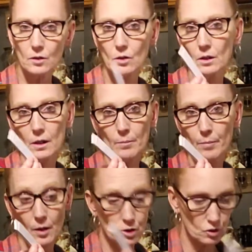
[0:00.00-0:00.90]
You can get a
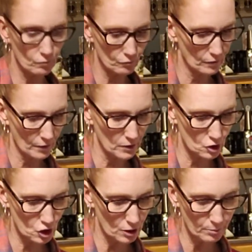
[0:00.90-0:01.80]
bunch very
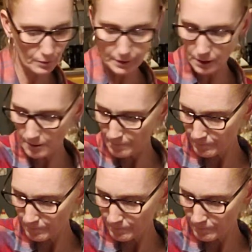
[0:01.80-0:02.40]
cheaply.